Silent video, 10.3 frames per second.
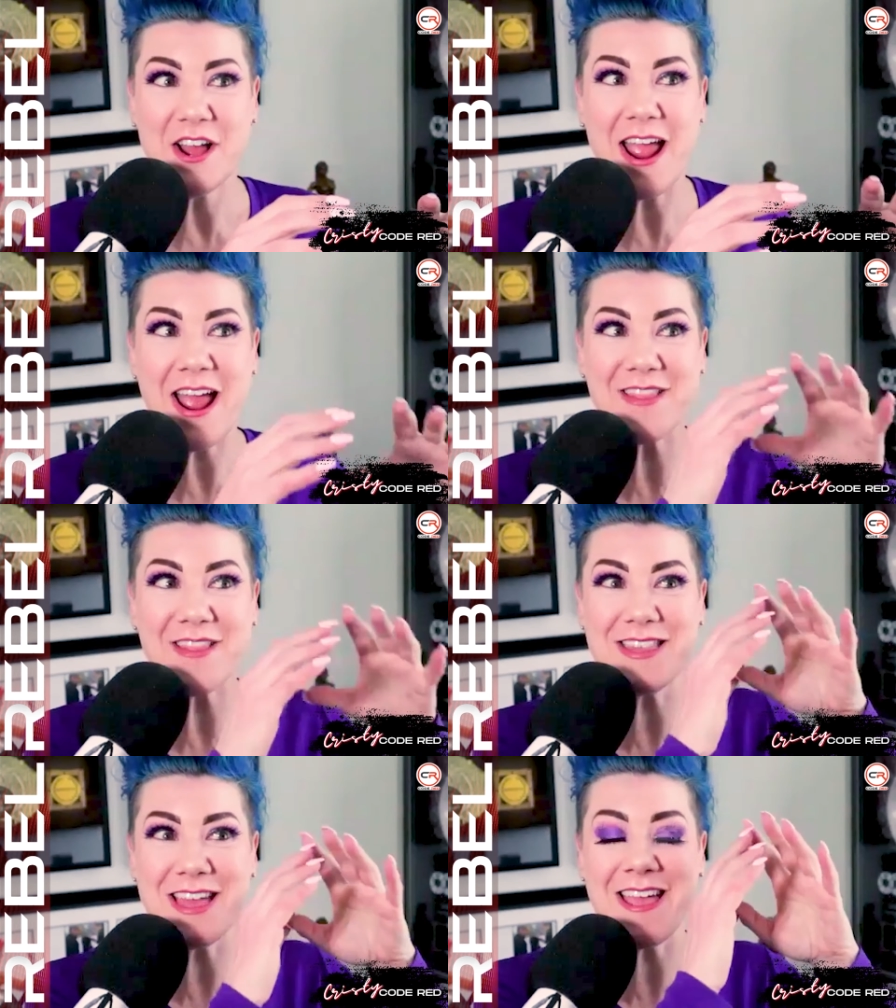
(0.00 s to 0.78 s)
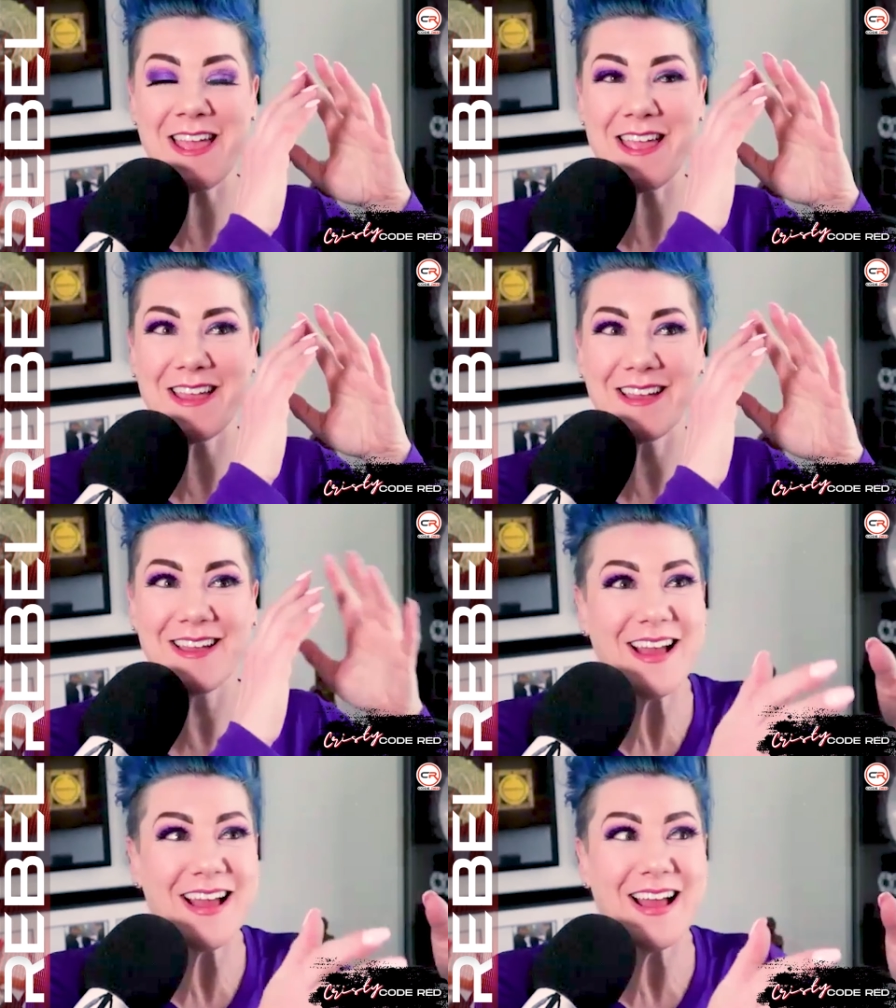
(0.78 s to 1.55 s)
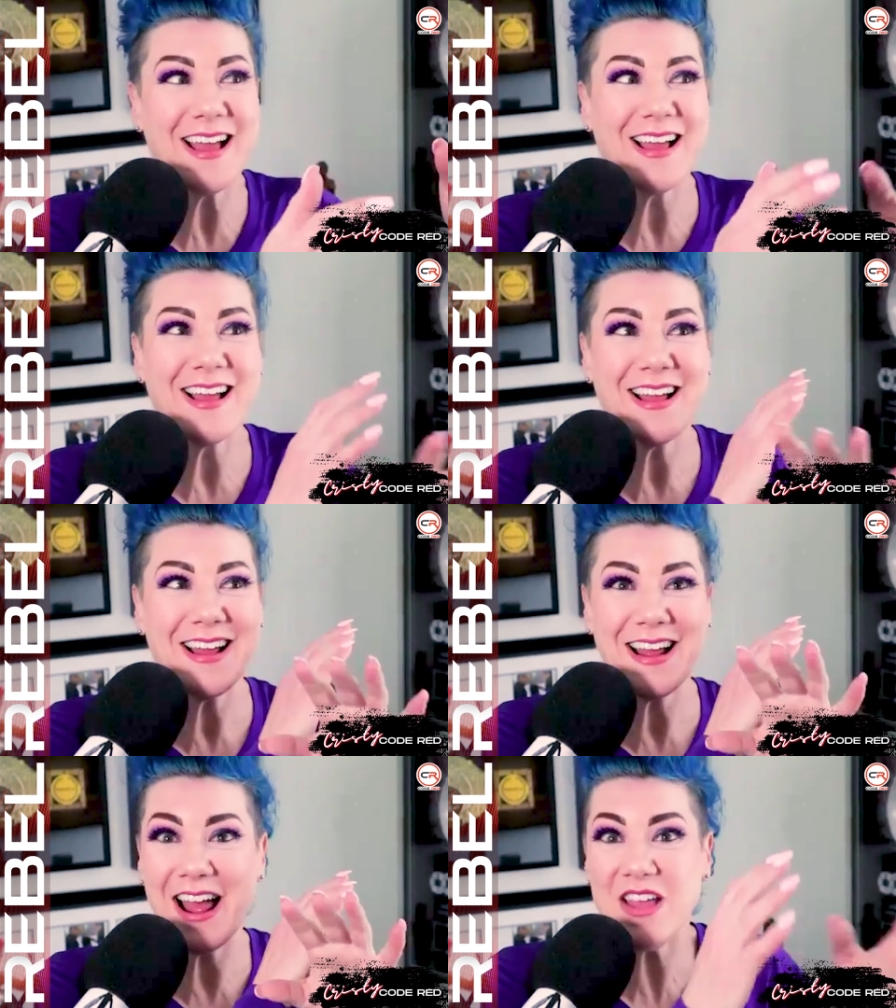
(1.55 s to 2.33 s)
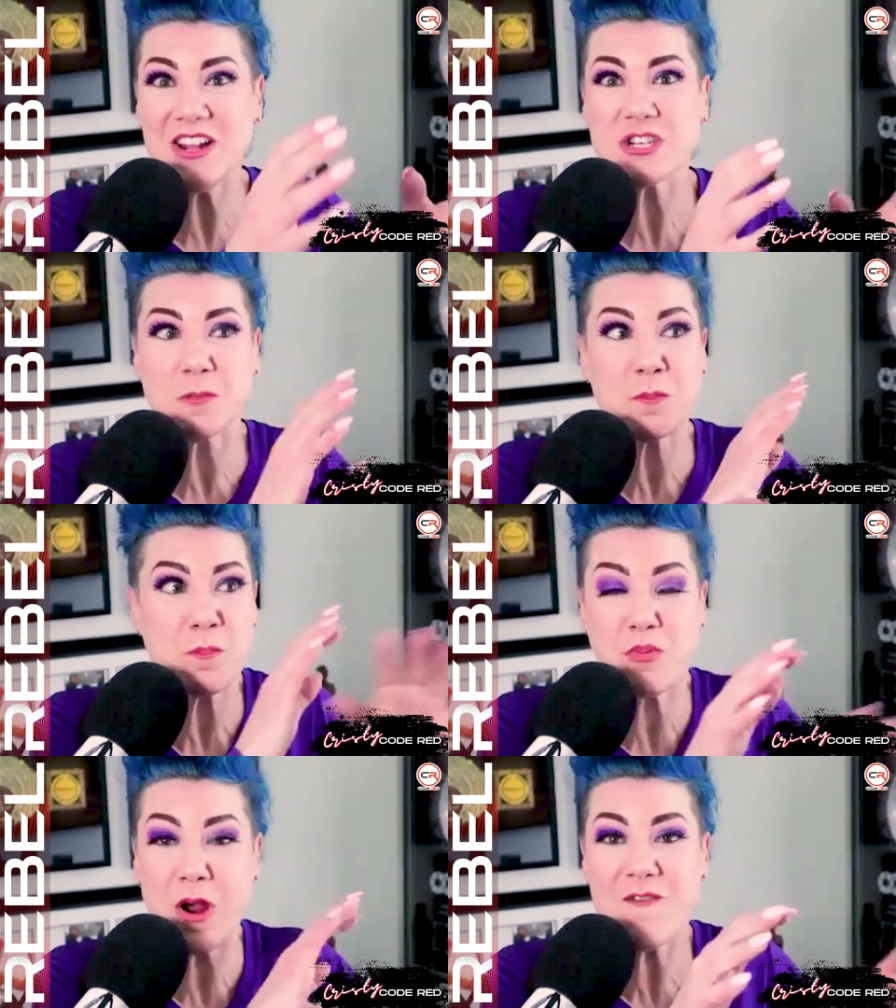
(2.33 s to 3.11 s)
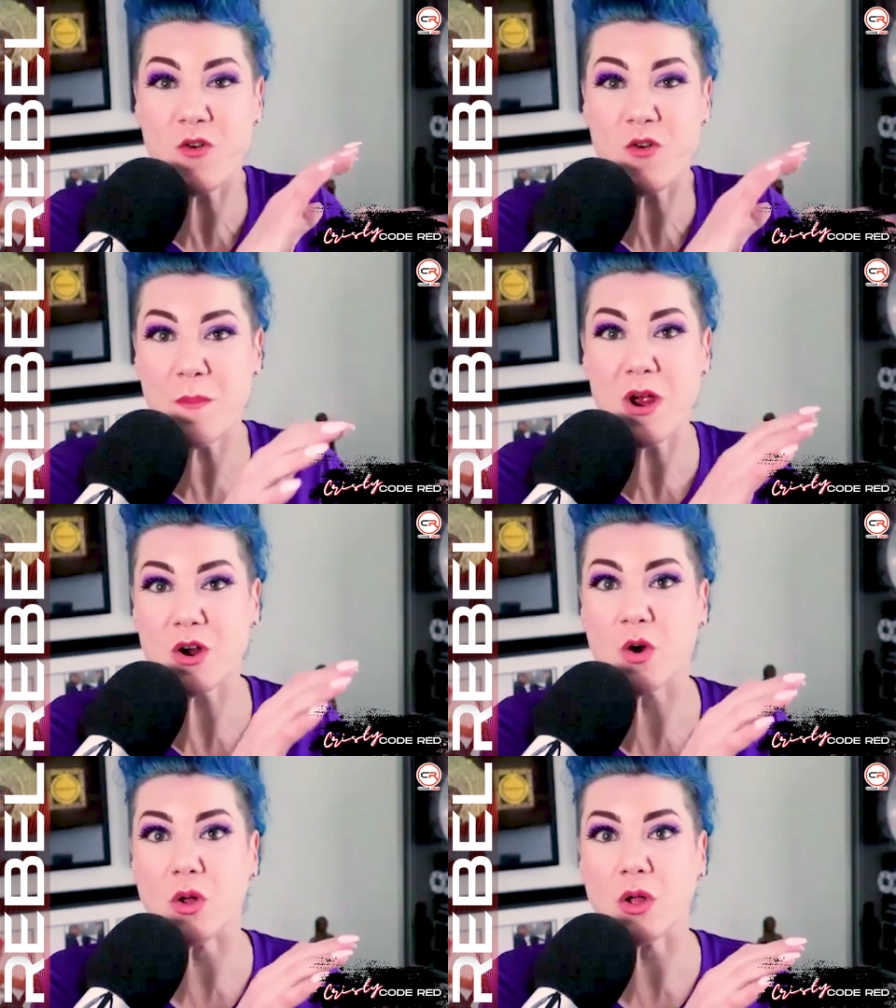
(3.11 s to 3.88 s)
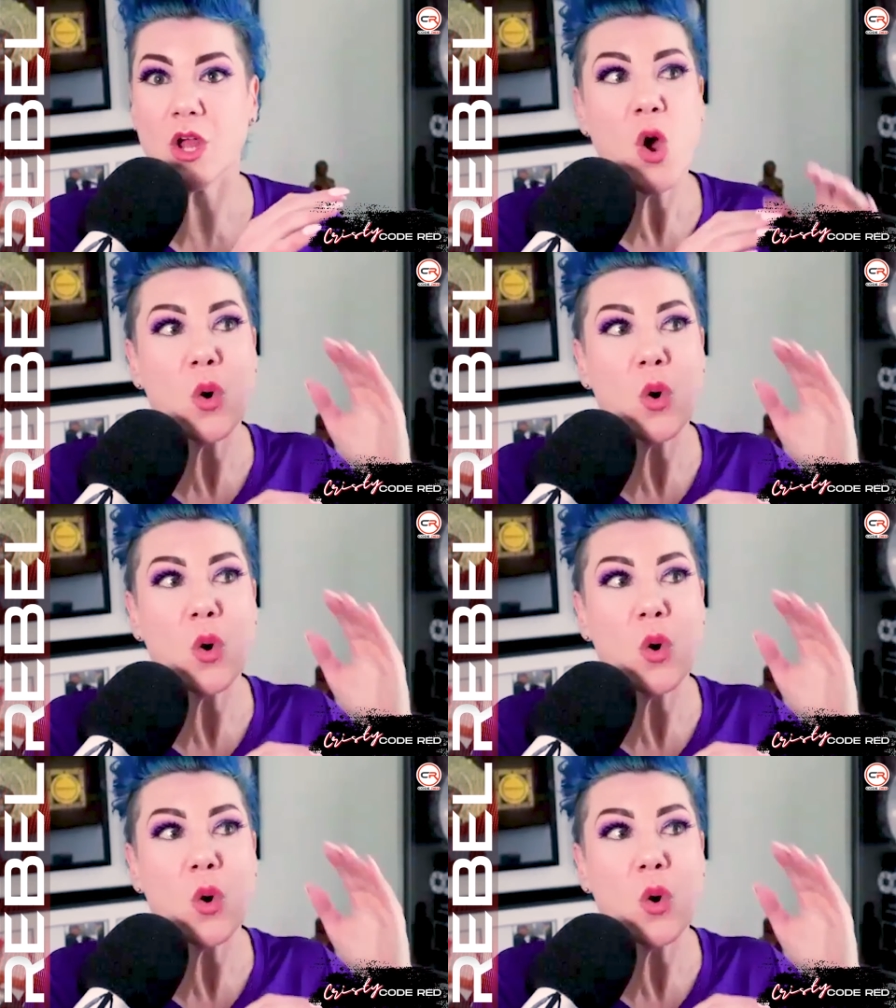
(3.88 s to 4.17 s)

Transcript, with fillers: and they, and they just pray for a miracle.